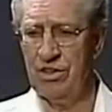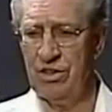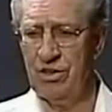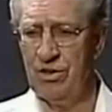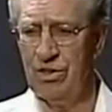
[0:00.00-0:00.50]

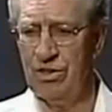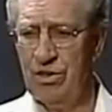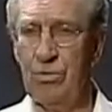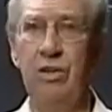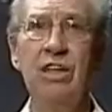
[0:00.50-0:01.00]
they're going
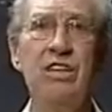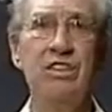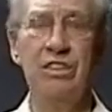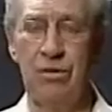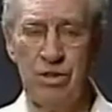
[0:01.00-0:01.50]
to
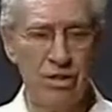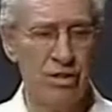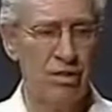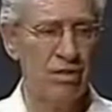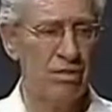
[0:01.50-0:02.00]
witness the
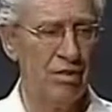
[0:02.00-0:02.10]
return of